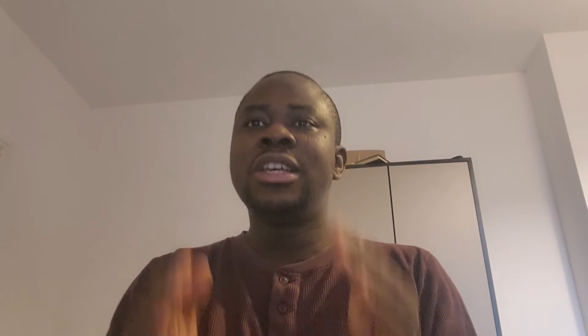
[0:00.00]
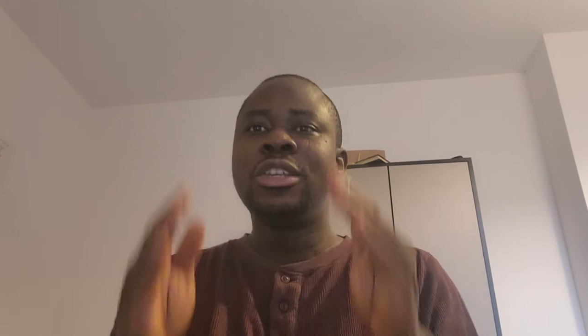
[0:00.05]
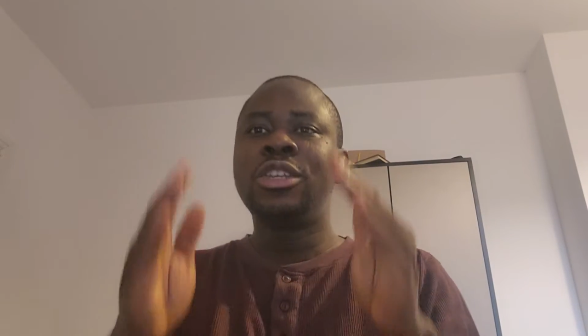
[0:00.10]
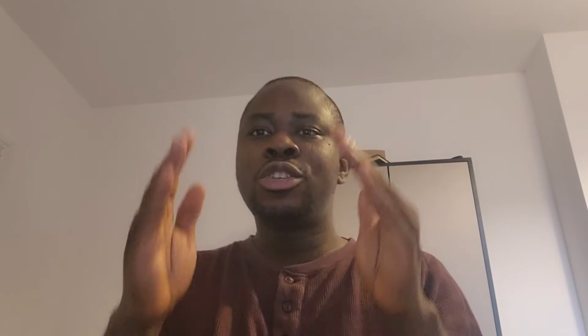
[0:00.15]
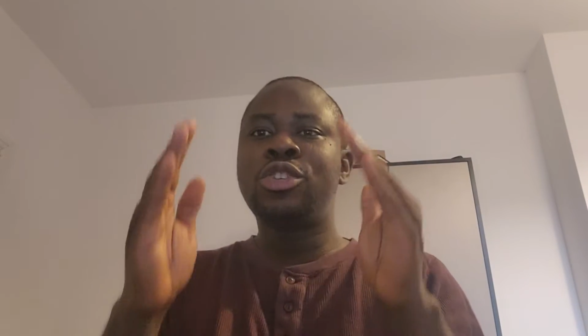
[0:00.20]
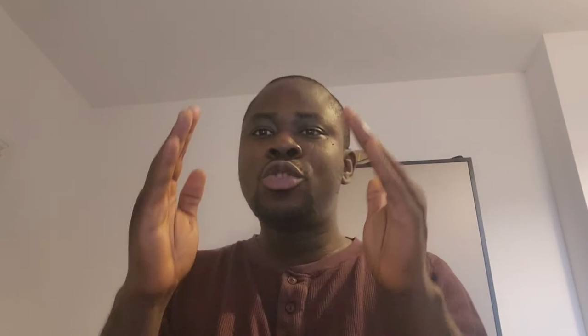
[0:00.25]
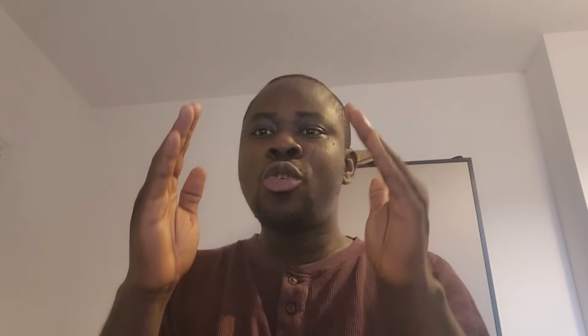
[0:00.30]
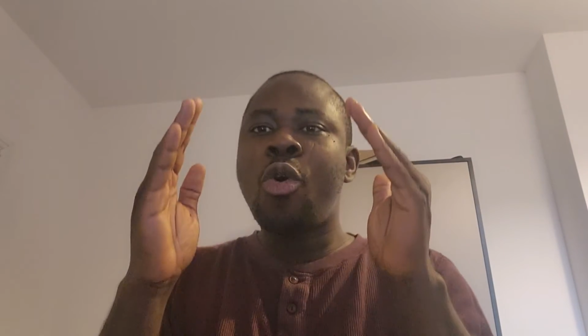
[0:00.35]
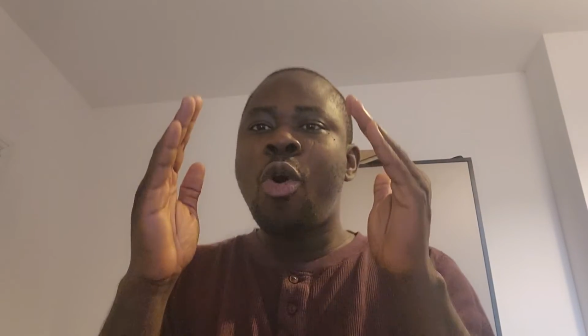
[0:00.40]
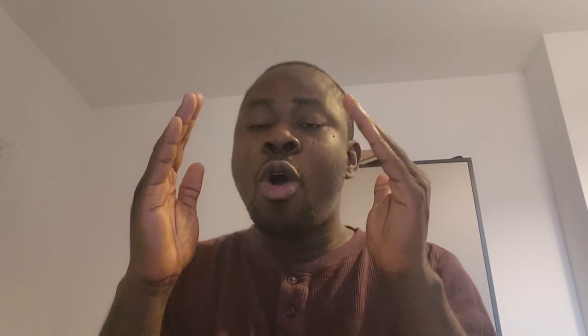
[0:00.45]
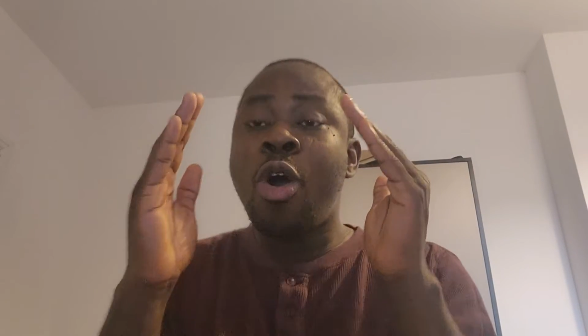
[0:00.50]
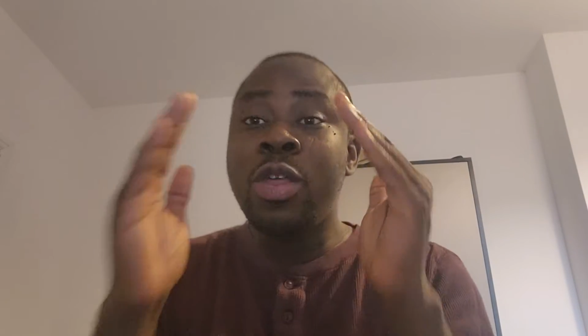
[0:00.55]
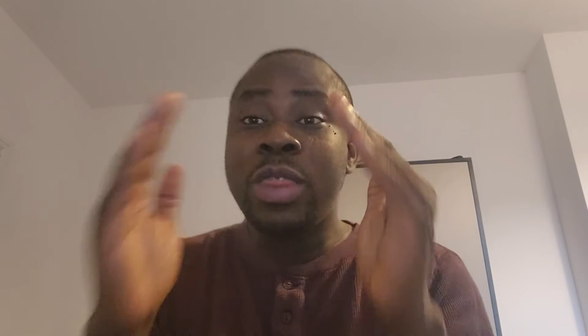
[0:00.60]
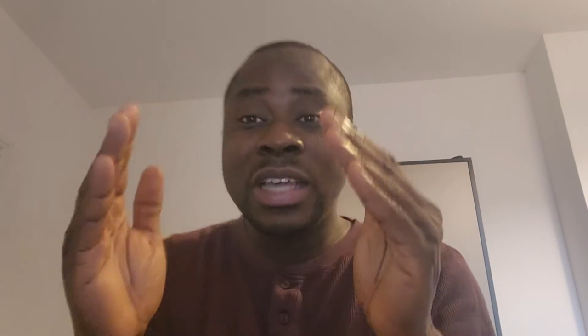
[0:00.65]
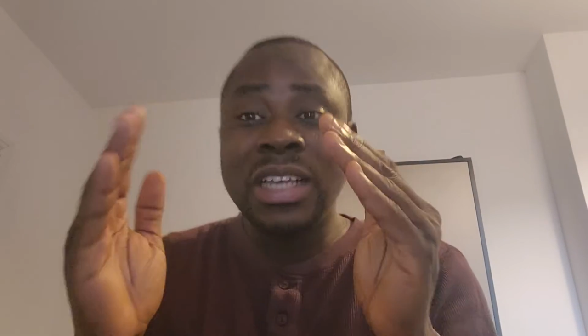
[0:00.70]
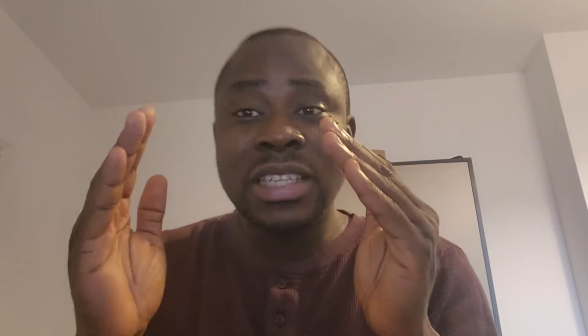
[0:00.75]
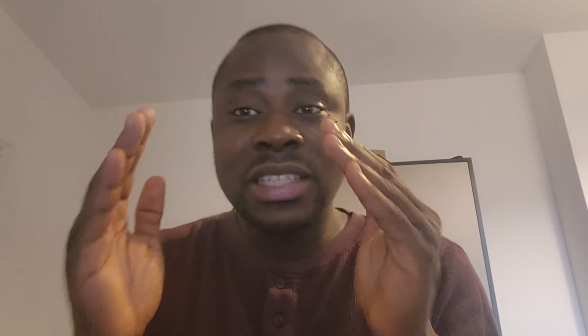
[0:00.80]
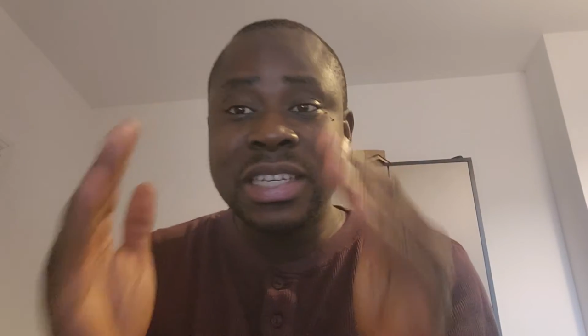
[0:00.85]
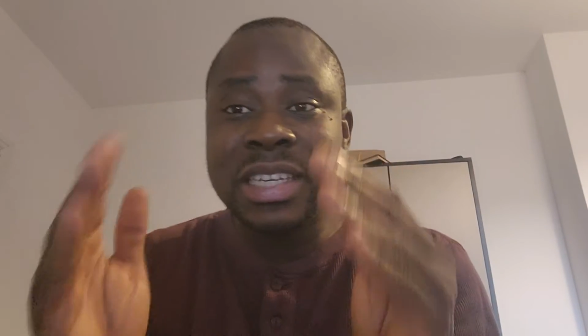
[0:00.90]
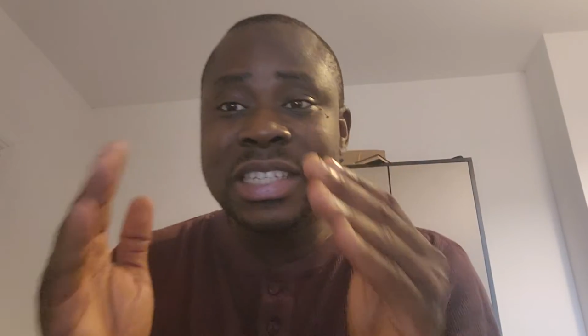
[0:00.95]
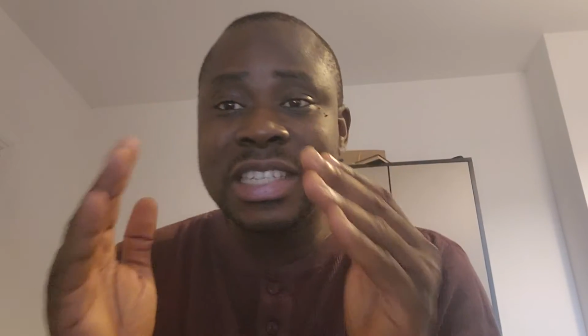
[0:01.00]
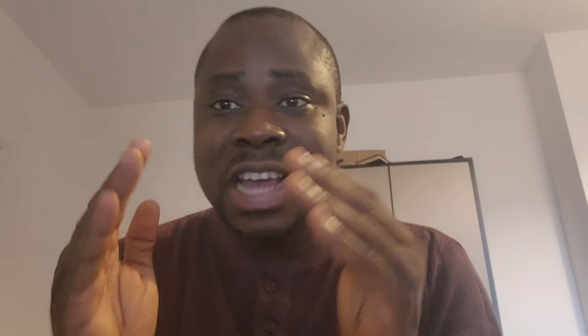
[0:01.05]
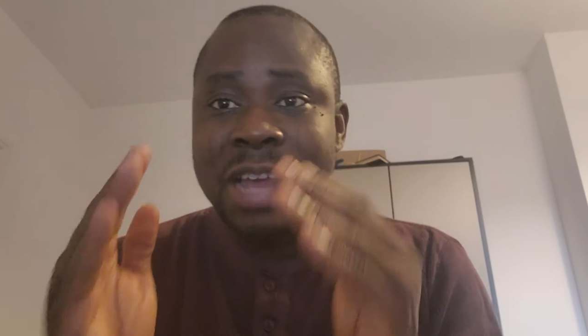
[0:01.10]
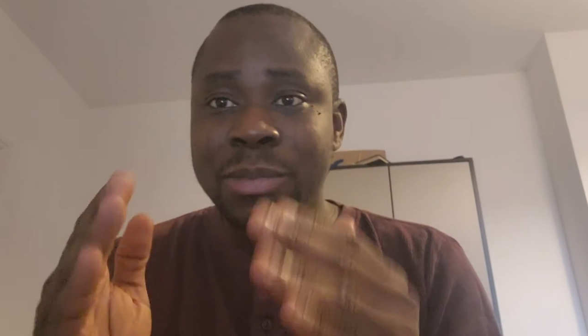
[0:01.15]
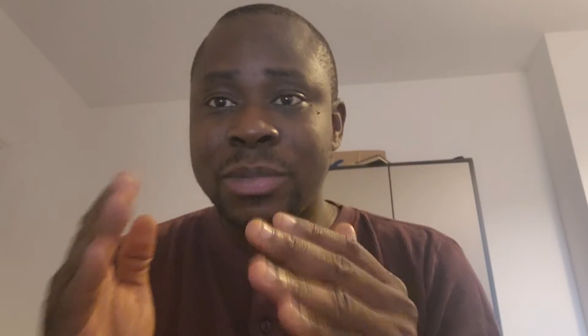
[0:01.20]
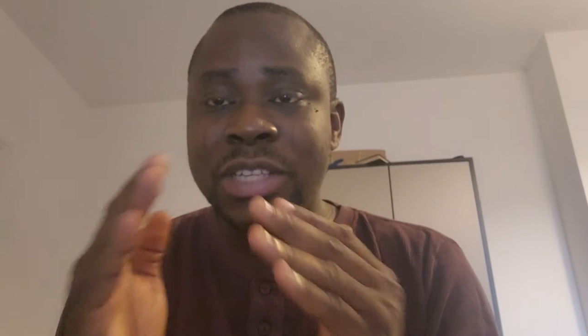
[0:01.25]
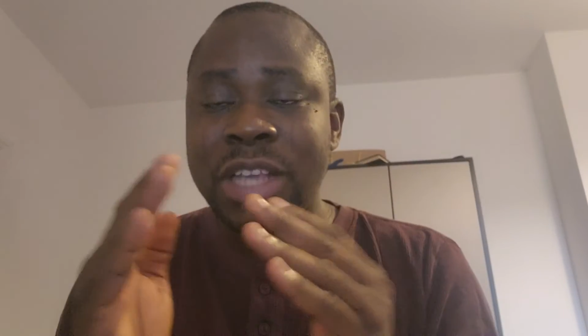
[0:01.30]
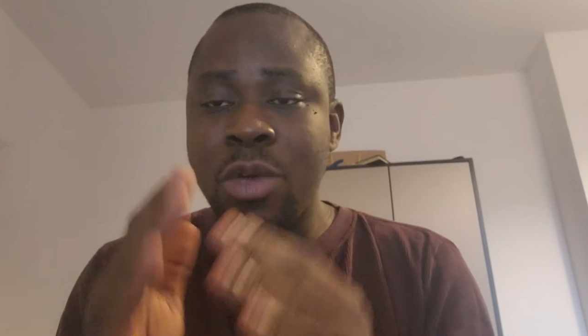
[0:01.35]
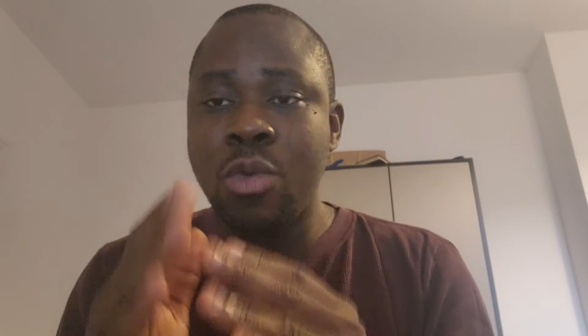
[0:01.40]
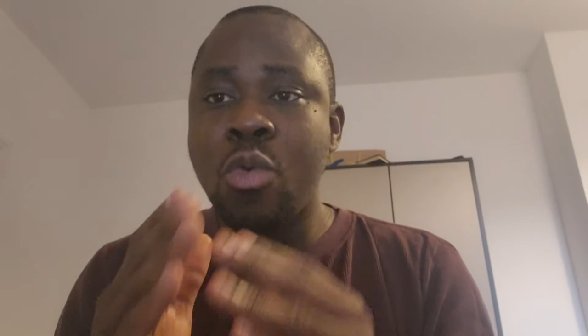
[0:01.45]
So all these things that
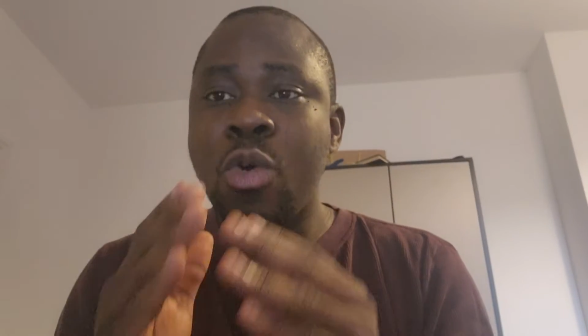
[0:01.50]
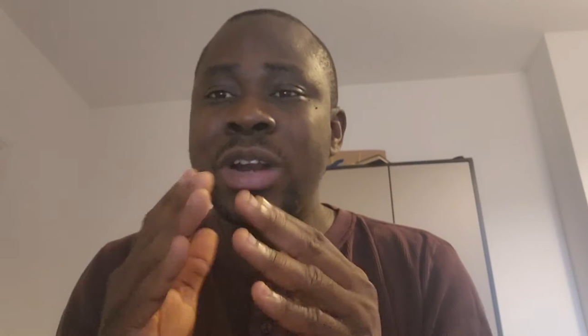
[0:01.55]
I'm saying,